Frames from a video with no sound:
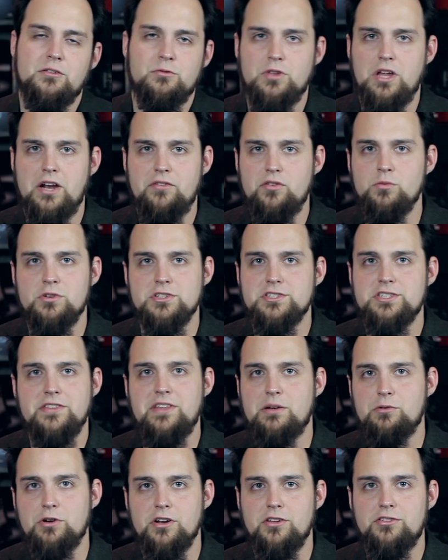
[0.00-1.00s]
Everyone said
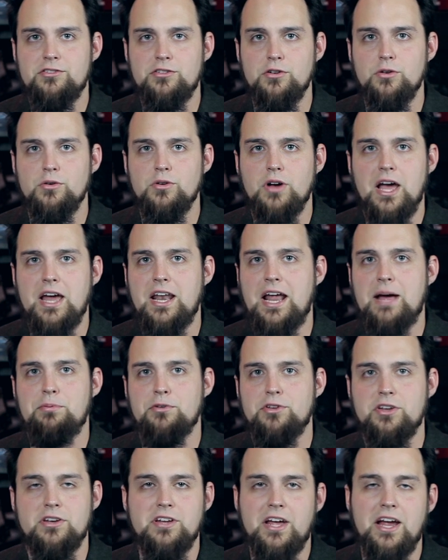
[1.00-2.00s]
they were going to sue, and
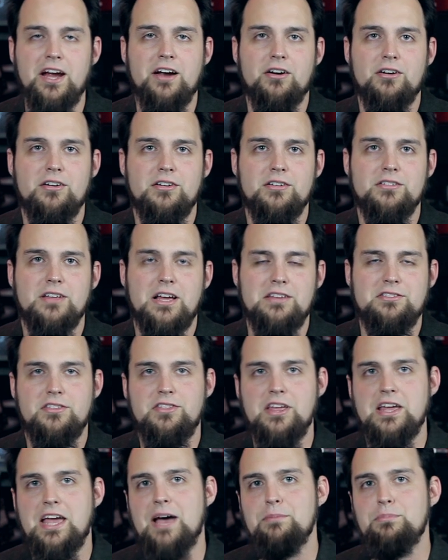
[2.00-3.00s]
Apple didn't care. That's the
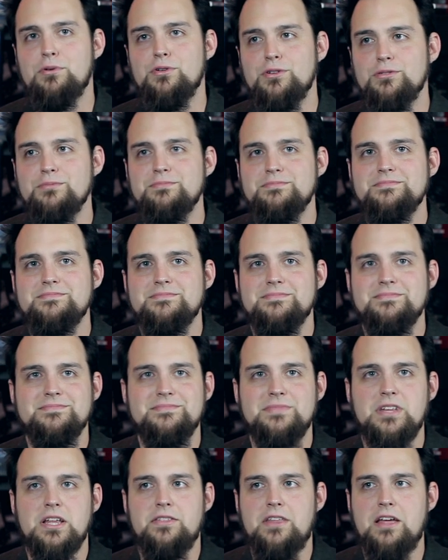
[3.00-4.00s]
thing. Apple,
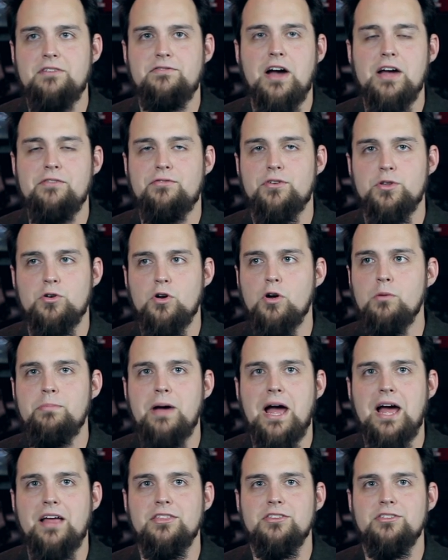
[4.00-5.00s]
they fight for their own
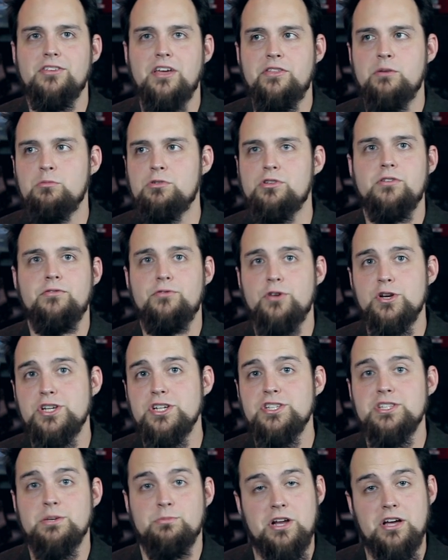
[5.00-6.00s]
patents, and then when they're
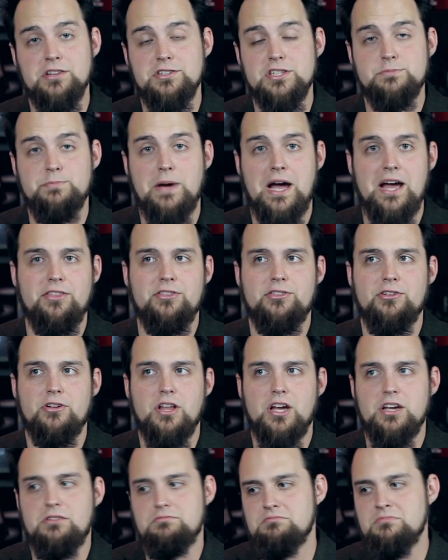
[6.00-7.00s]
infringing someone else's patents, they're
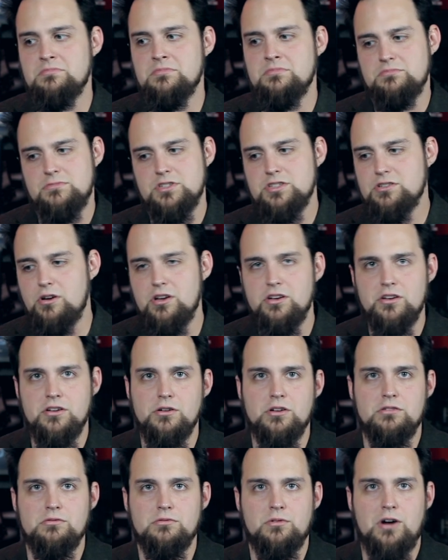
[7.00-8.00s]
like, just go ahead and
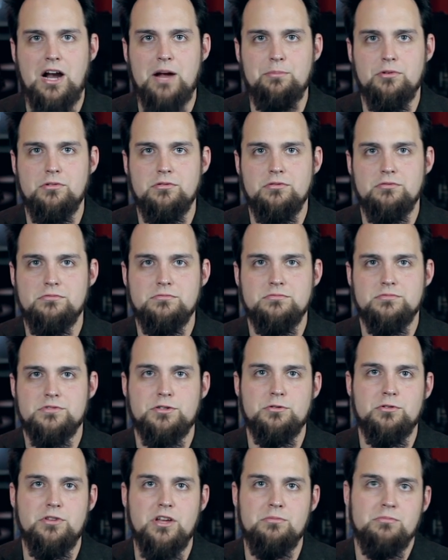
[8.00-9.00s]
do it. We're Apple.
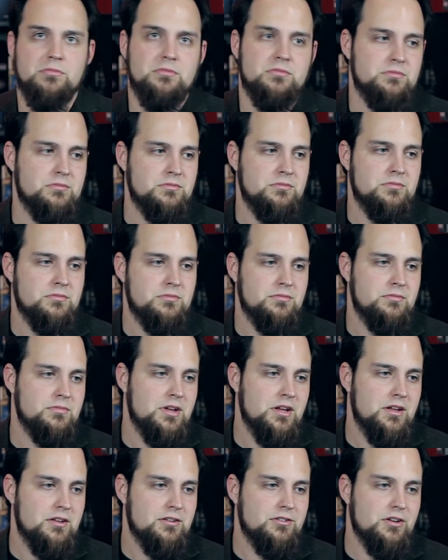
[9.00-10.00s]
Screw them.
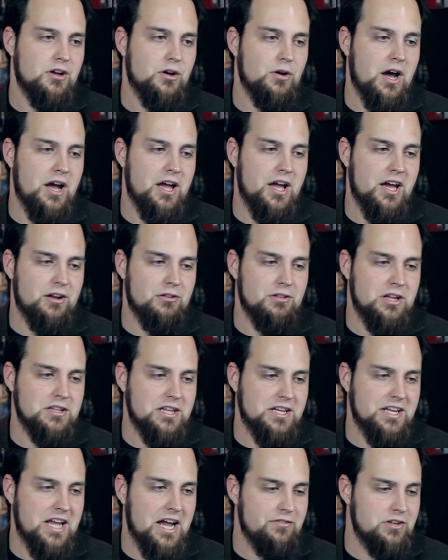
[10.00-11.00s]
So I, I don't like
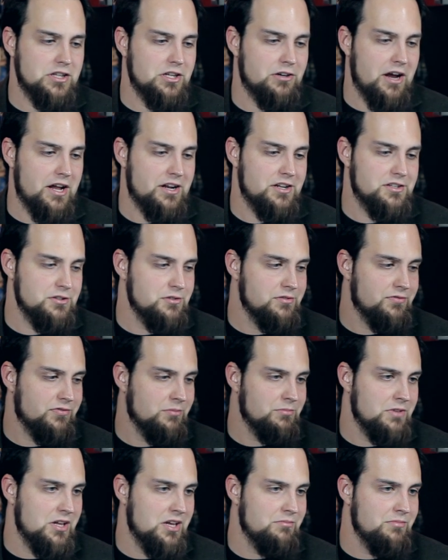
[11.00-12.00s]
that cavalier attitude
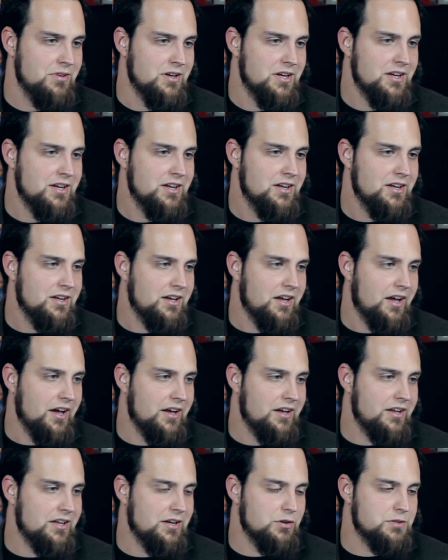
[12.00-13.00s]
from them,
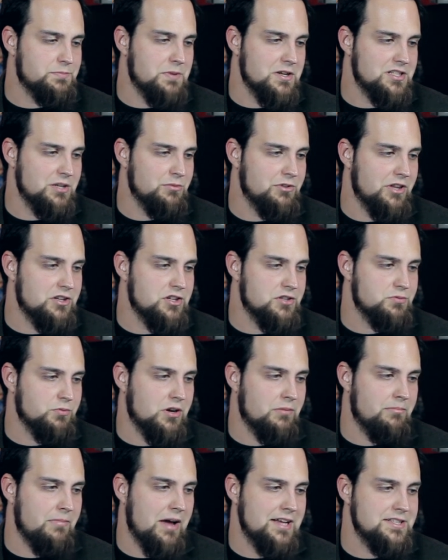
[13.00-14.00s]
you know, especially when they just
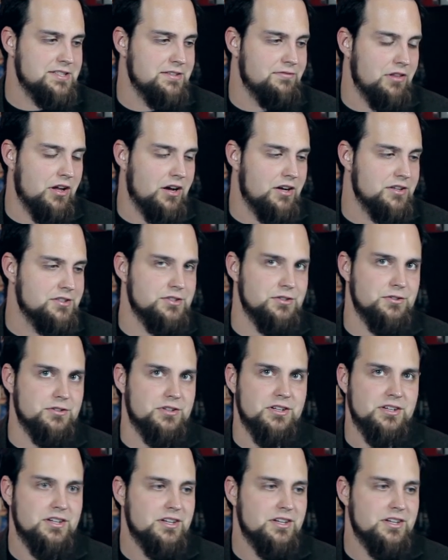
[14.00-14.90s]
want a massive lawsuit.